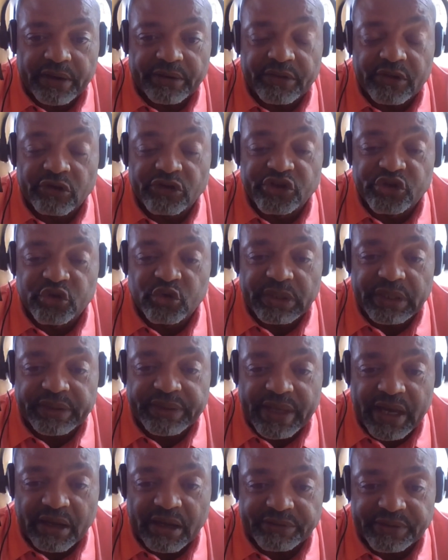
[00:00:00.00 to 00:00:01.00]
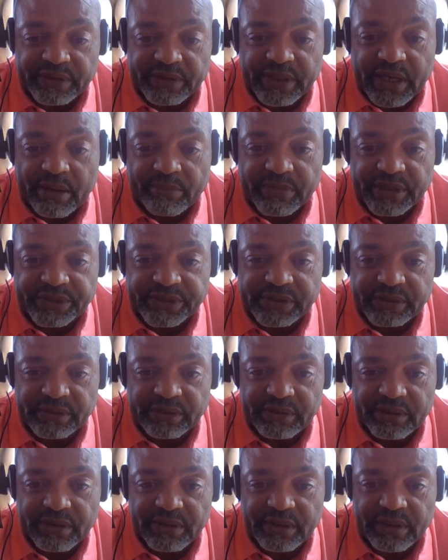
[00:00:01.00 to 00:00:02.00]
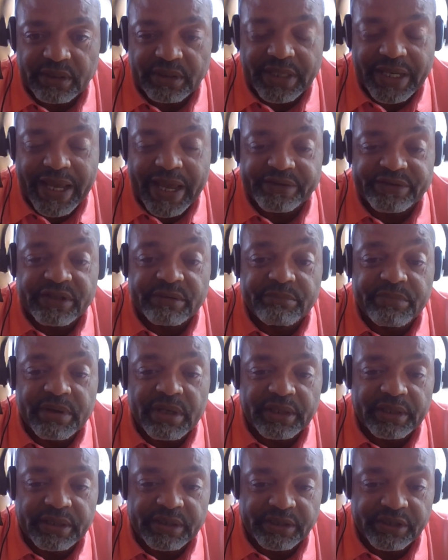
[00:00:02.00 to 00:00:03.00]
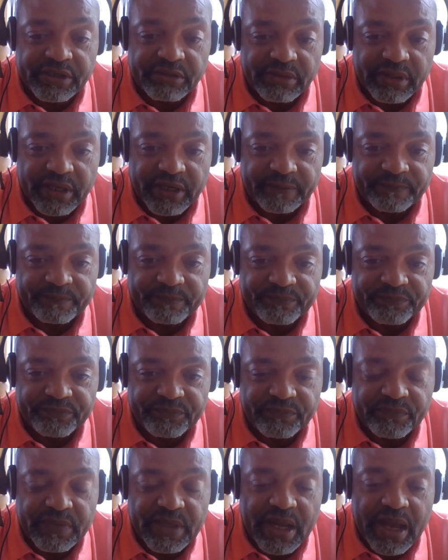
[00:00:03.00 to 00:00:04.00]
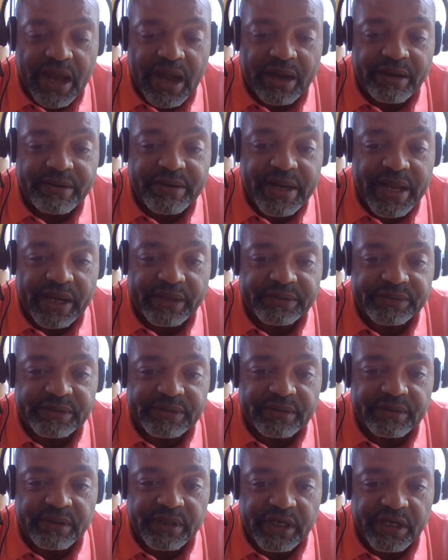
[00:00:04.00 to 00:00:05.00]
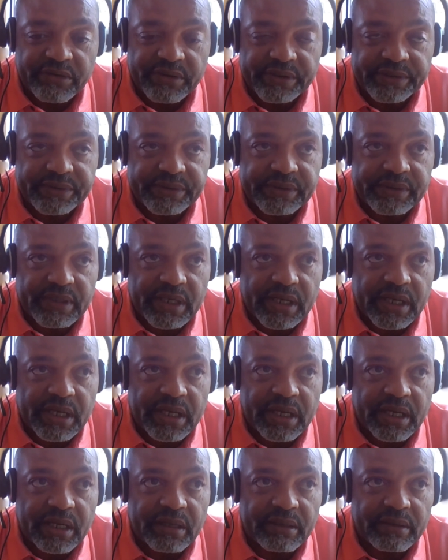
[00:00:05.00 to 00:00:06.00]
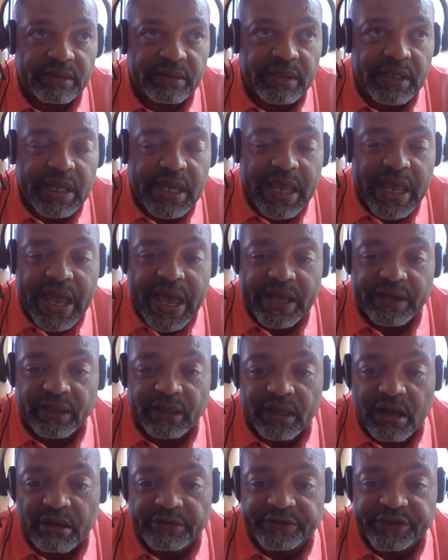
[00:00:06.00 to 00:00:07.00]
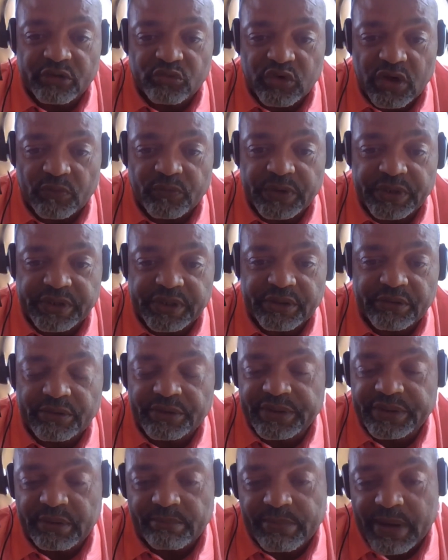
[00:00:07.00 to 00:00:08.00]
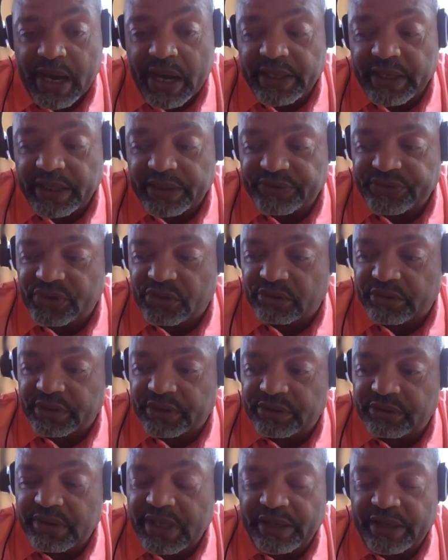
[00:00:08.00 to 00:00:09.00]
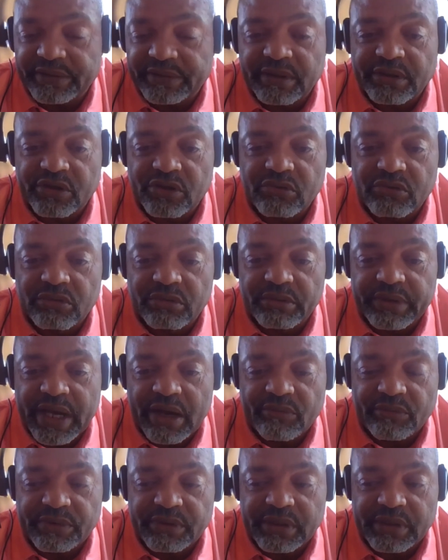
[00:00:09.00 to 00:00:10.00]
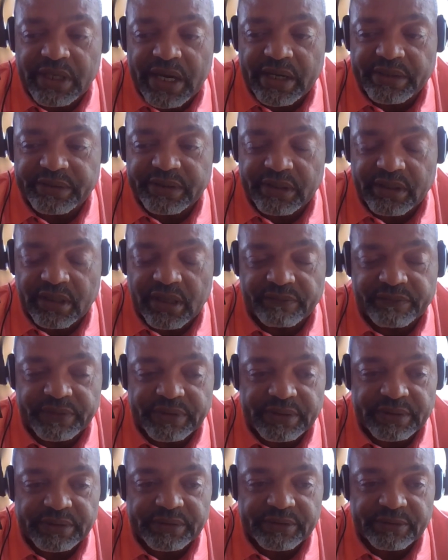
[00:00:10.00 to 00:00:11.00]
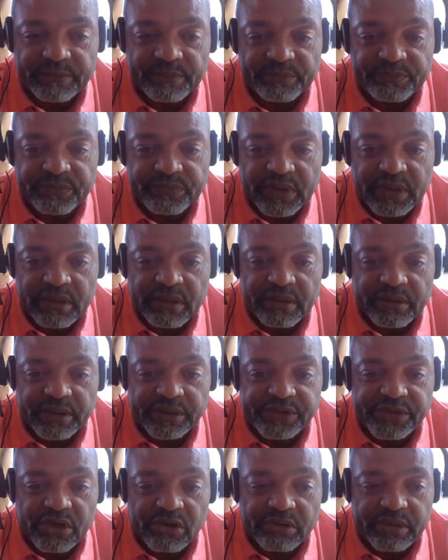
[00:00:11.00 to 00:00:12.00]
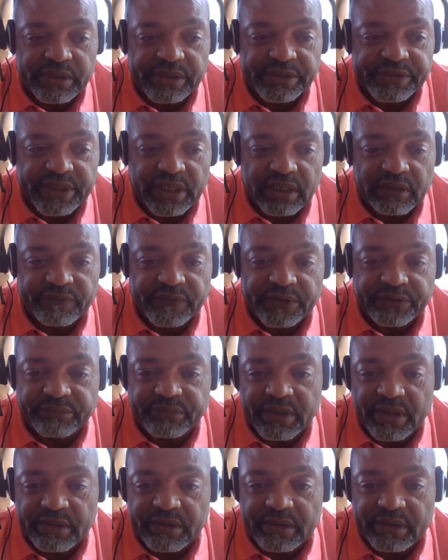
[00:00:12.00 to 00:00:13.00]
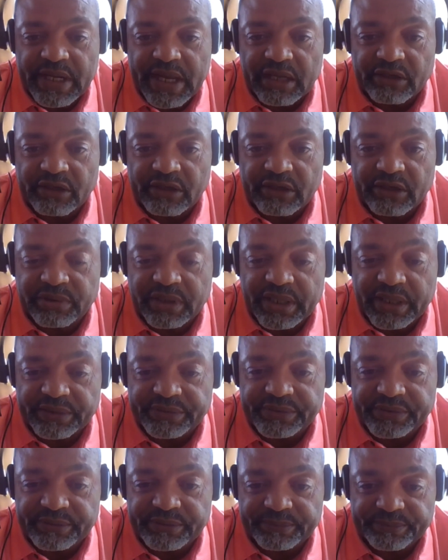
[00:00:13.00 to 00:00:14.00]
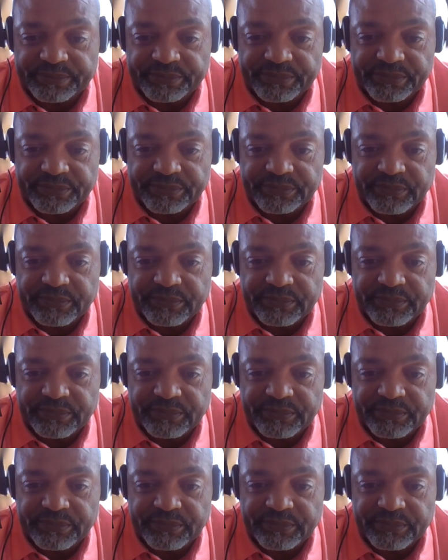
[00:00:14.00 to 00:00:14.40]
out of those 20,000 that I mentioned that has the ability to do that. Our next nearest uh, analog to what we do is the Binance token. You guys can Google that when you guys get off of this. Their token is selling for $300 plus.